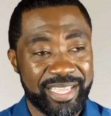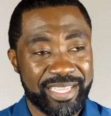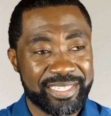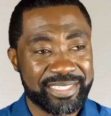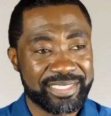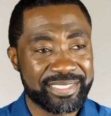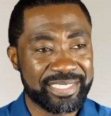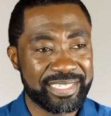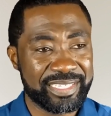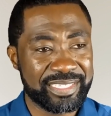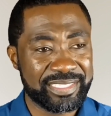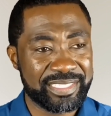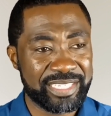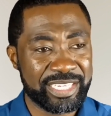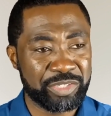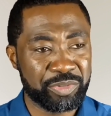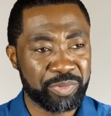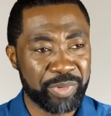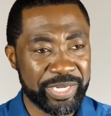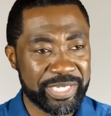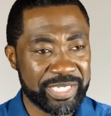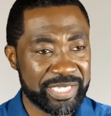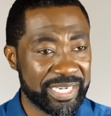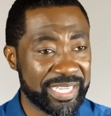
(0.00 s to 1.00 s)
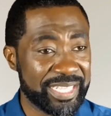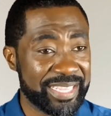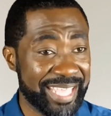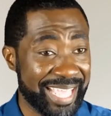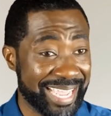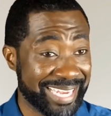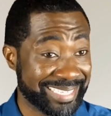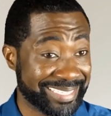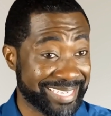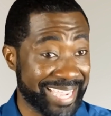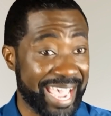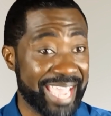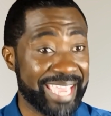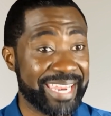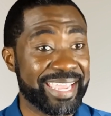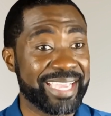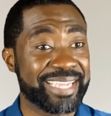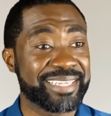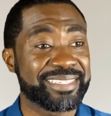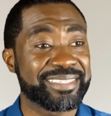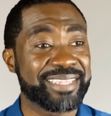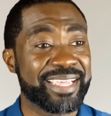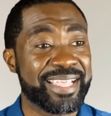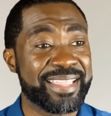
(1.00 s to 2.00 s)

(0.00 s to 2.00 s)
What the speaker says: since it's written in their dialect,